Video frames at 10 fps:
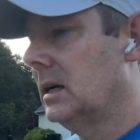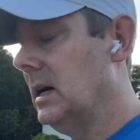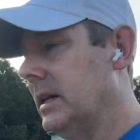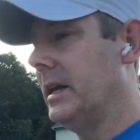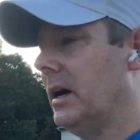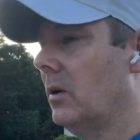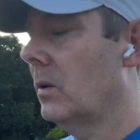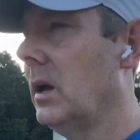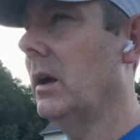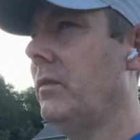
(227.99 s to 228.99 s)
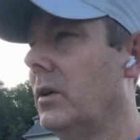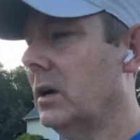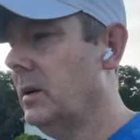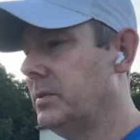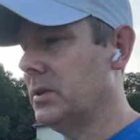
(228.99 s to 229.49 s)
on not only if your
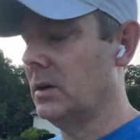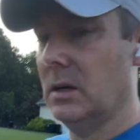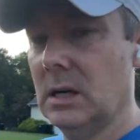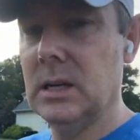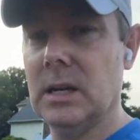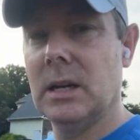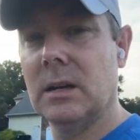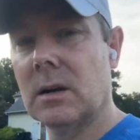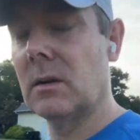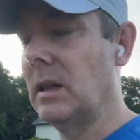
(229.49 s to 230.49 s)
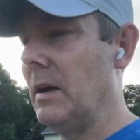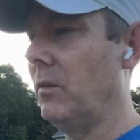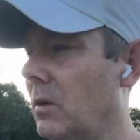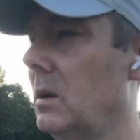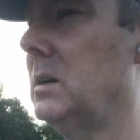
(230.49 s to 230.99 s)
hips are
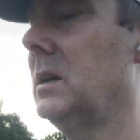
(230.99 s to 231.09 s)
level,